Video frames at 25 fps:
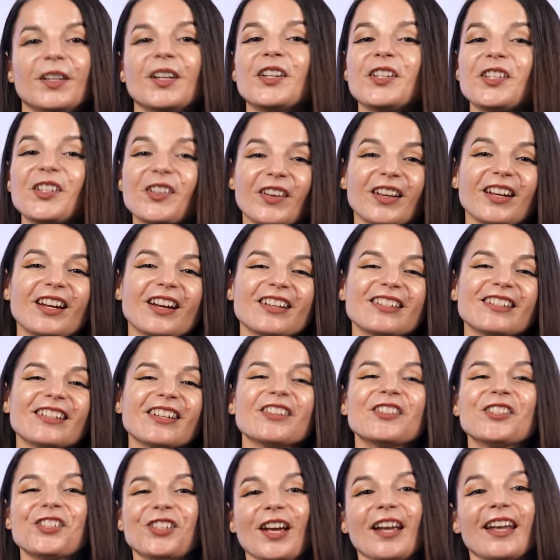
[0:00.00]
You can also
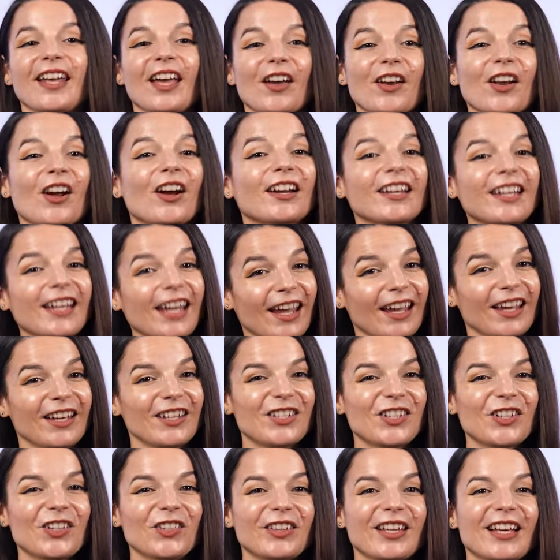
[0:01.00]
check out our
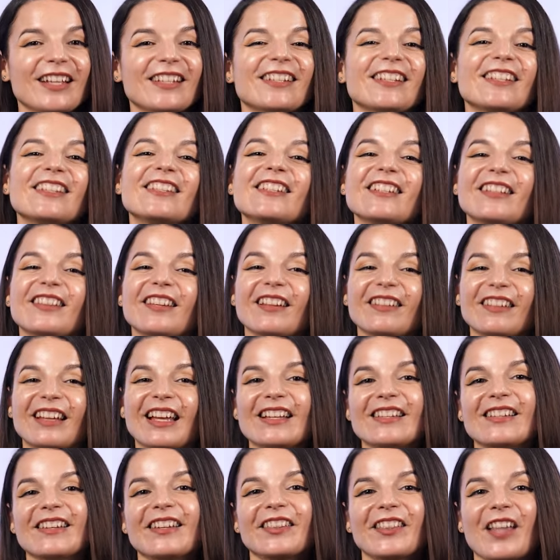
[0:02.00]
can-do lessons in the
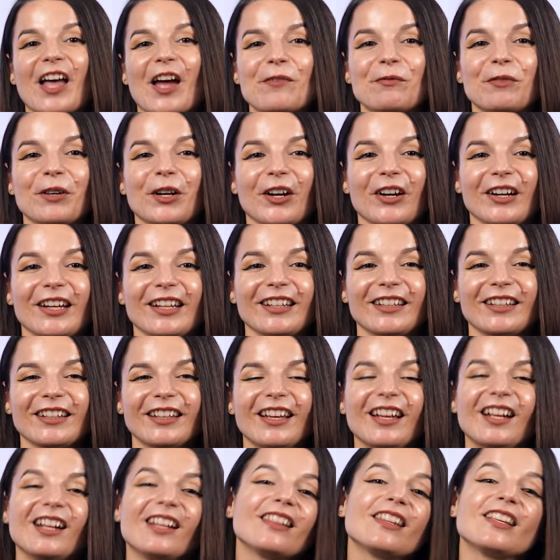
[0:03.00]
lesson library.
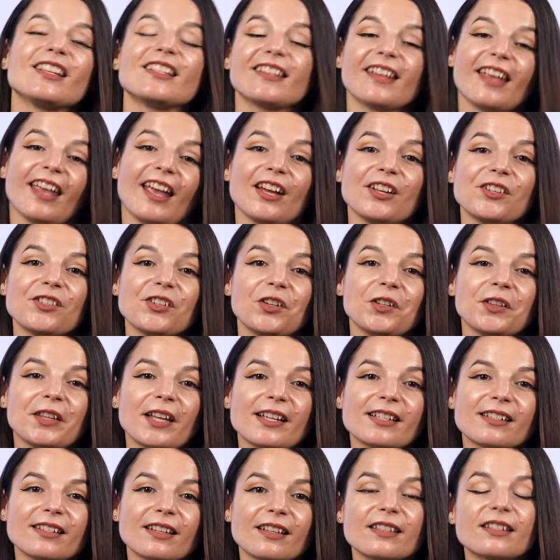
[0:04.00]
These can-do
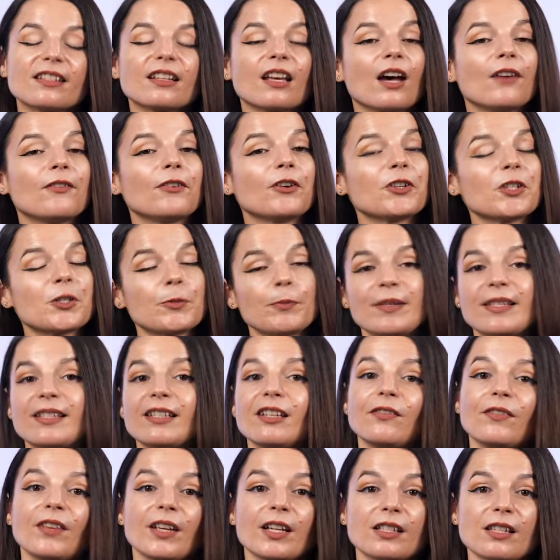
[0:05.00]
lessons cover
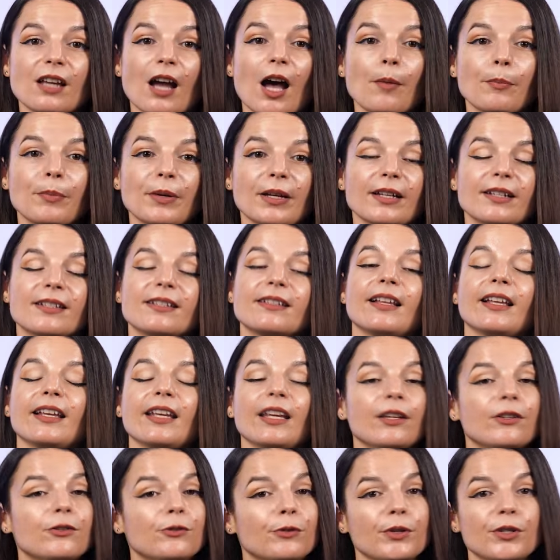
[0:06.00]
specific topics like
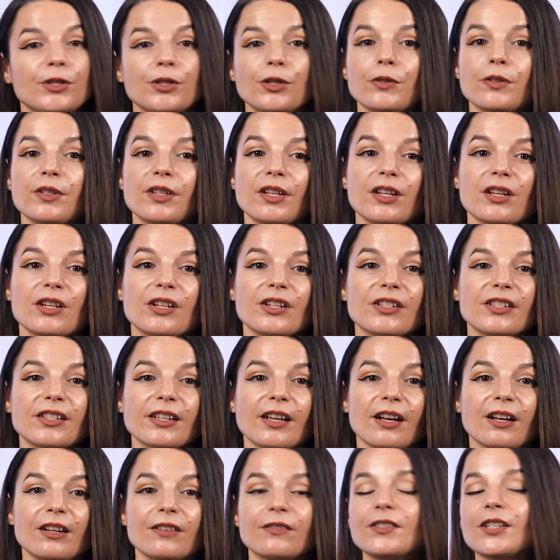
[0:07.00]
introducing
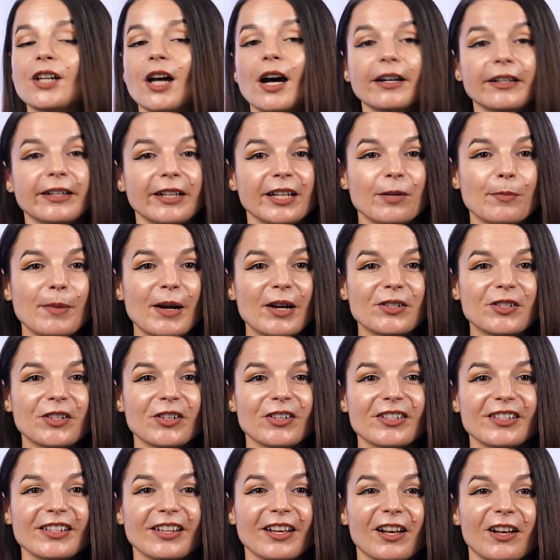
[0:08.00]
yourself, talking about
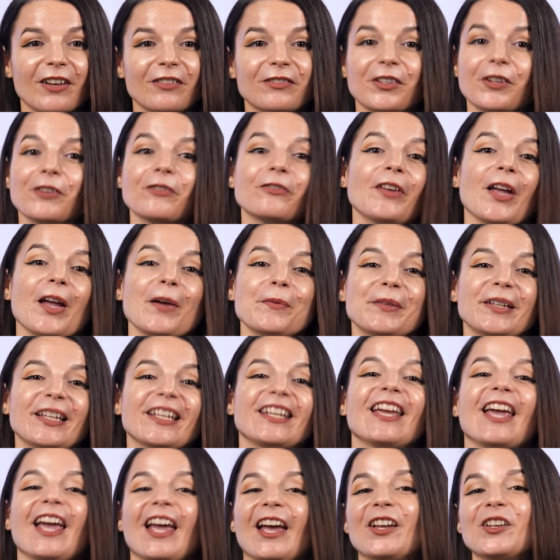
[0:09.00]
yourself, your
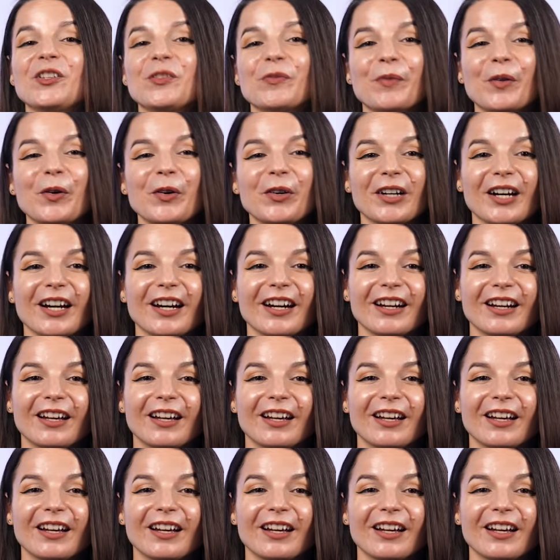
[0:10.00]
family, and more.